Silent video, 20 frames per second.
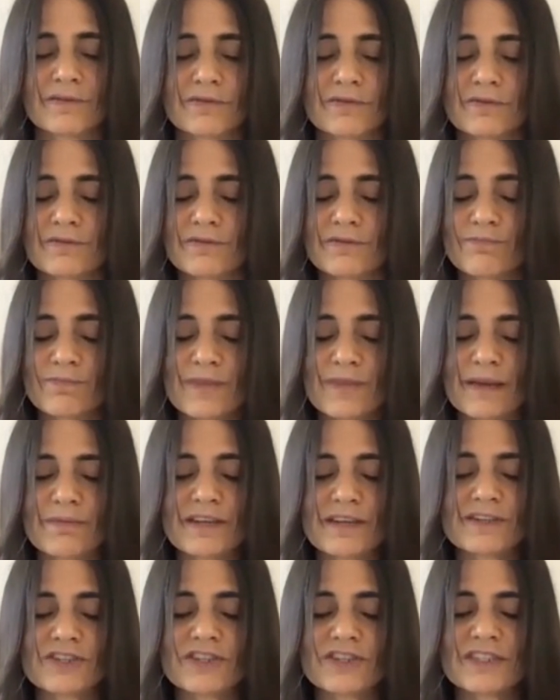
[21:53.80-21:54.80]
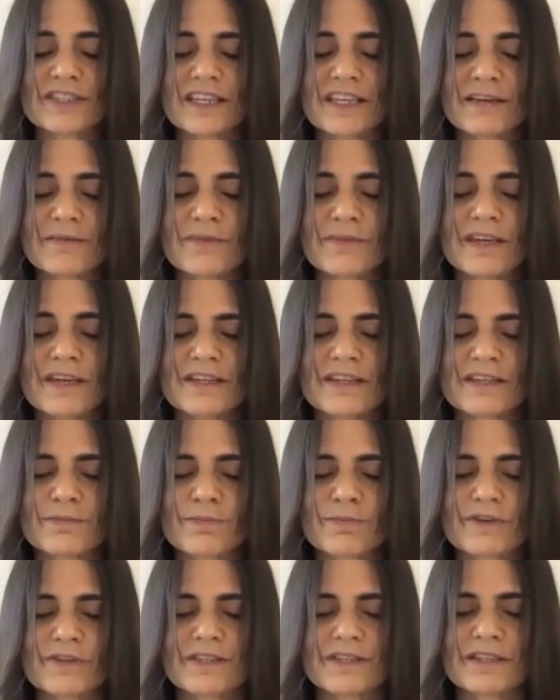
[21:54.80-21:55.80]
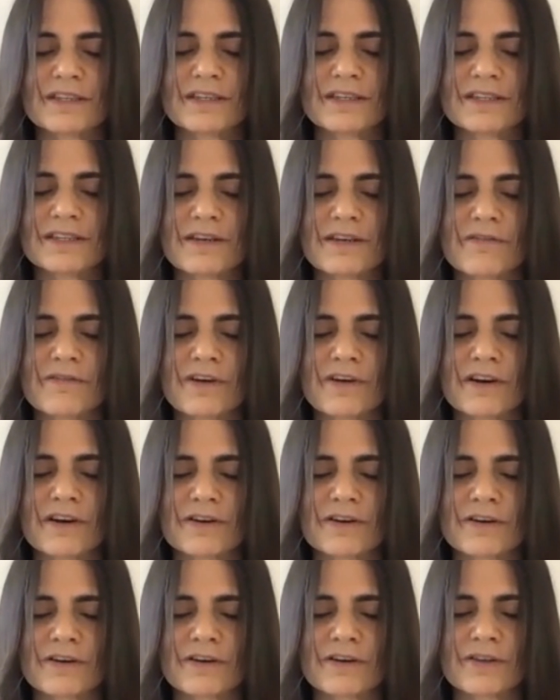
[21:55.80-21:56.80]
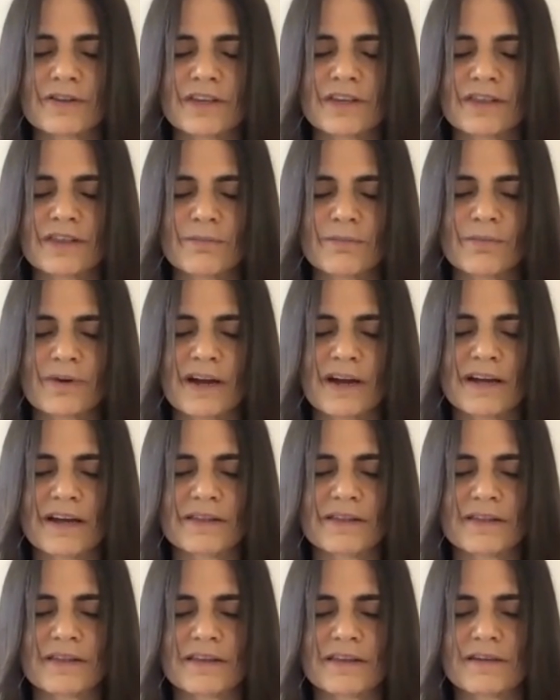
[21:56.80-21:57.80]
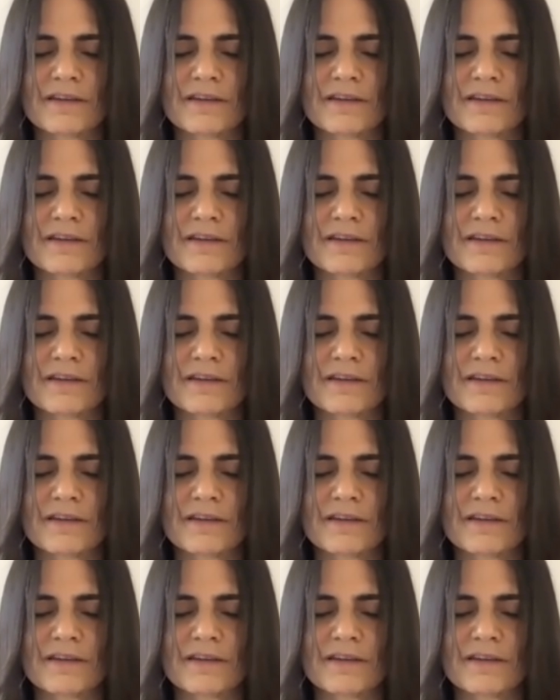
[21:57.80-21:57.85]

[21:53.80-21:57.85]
Maybe it's just like me, this person is of our earth and the breath.